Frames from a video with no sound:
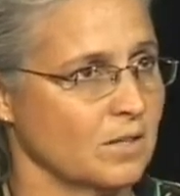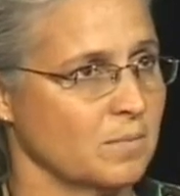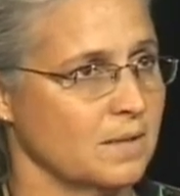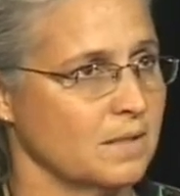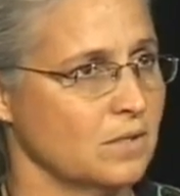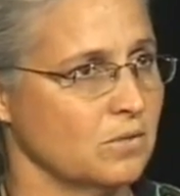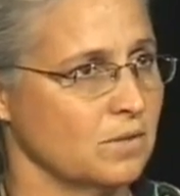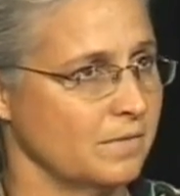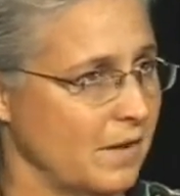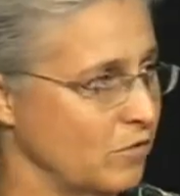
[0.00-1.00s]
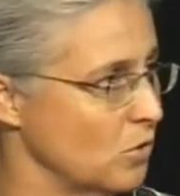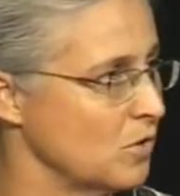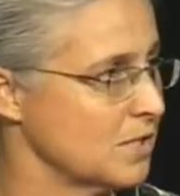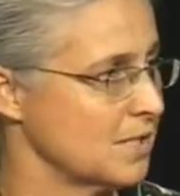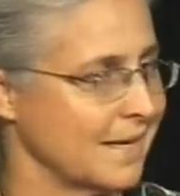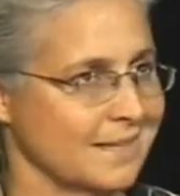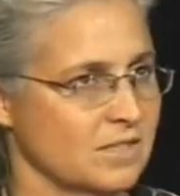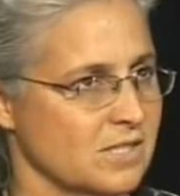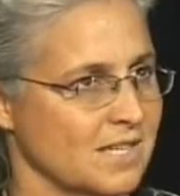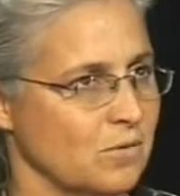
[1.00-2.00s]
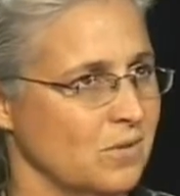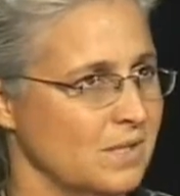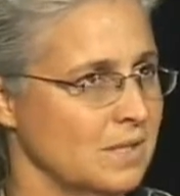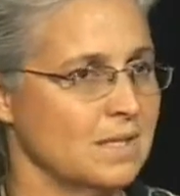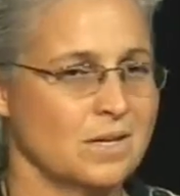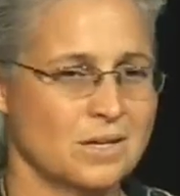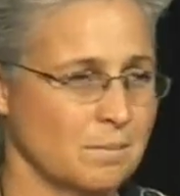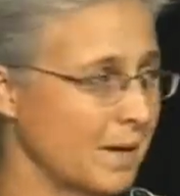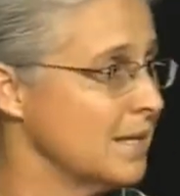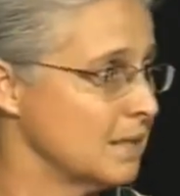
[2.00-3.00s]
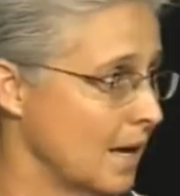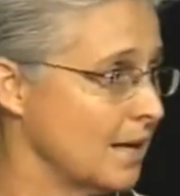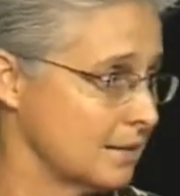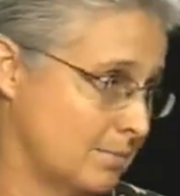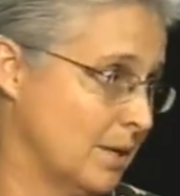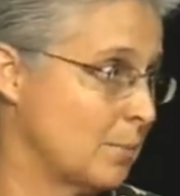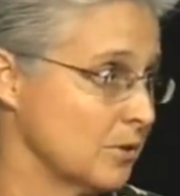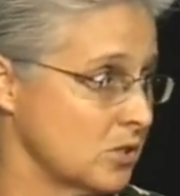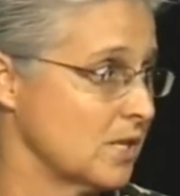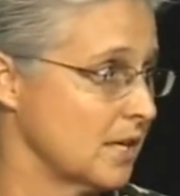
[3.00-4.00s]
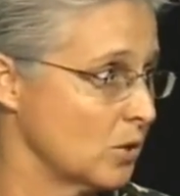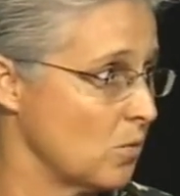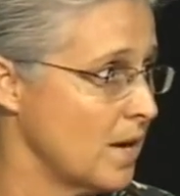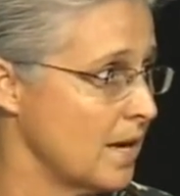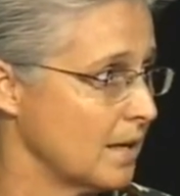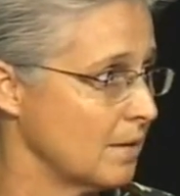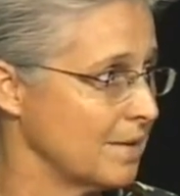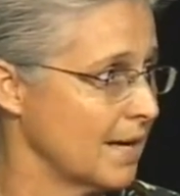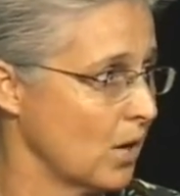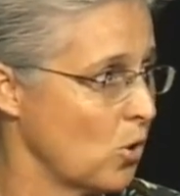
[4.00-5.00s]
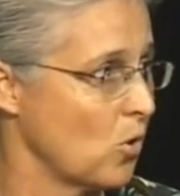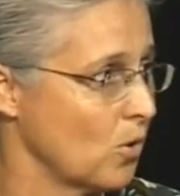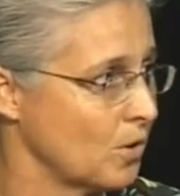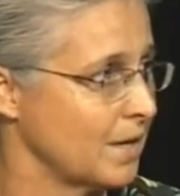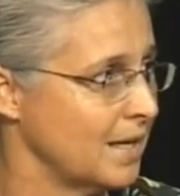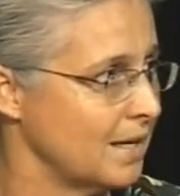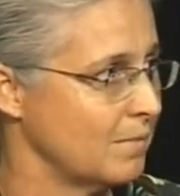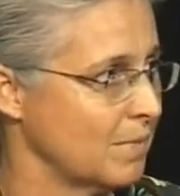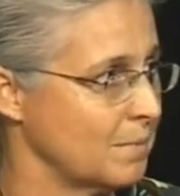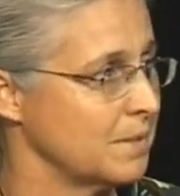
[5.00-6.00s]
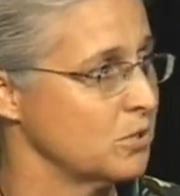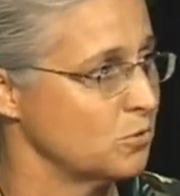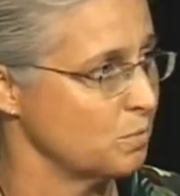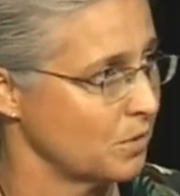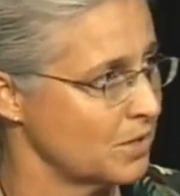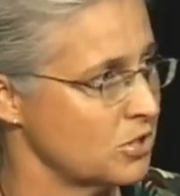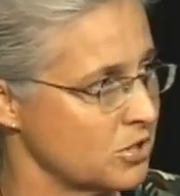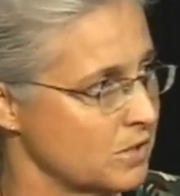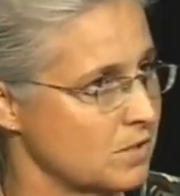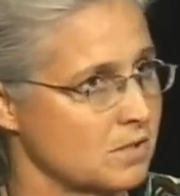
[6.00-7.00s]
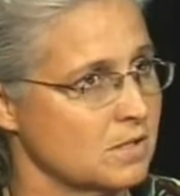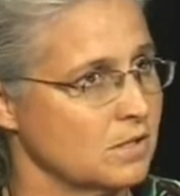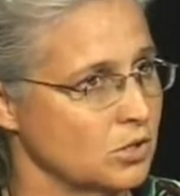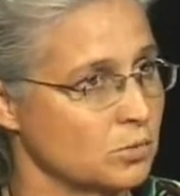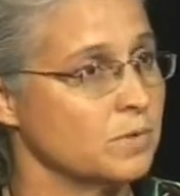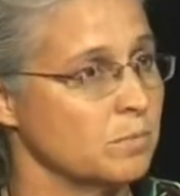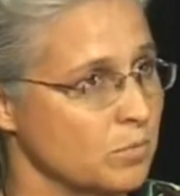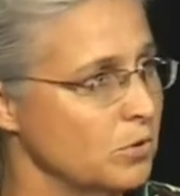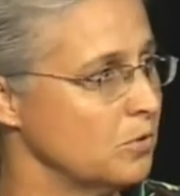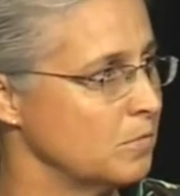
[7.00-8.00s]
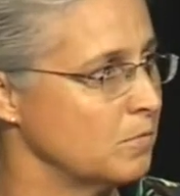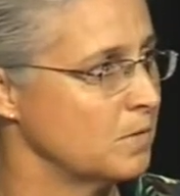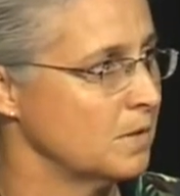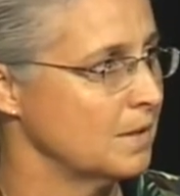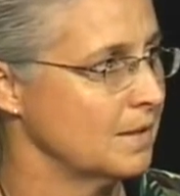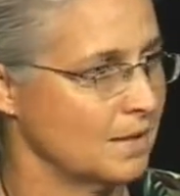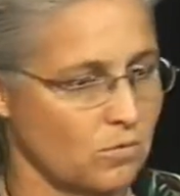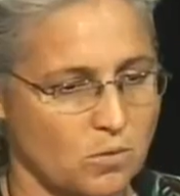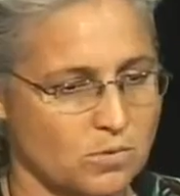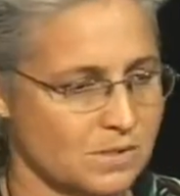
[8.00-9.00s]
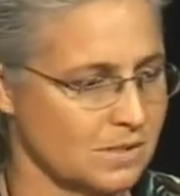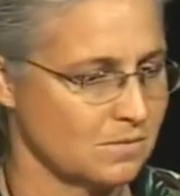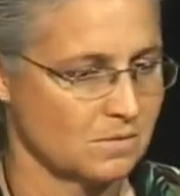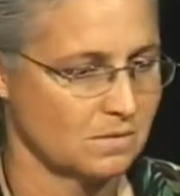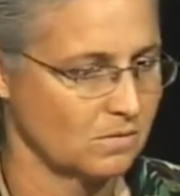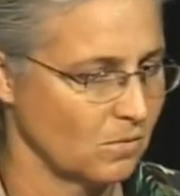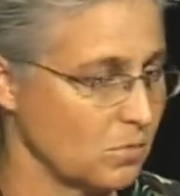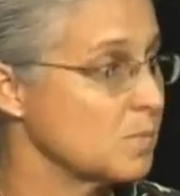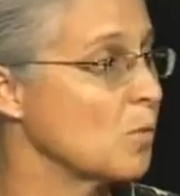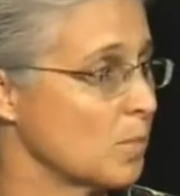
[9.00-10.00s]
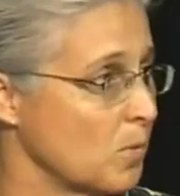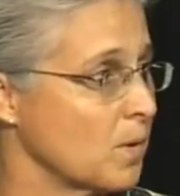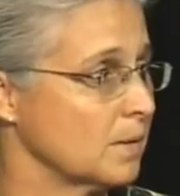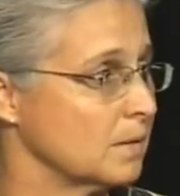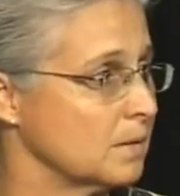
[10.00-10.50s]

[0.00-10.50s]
But then, if you had Noah standing there saying, well, it might not be able to take it away. I mean, that coral head might be too precious to remove. And what was more important?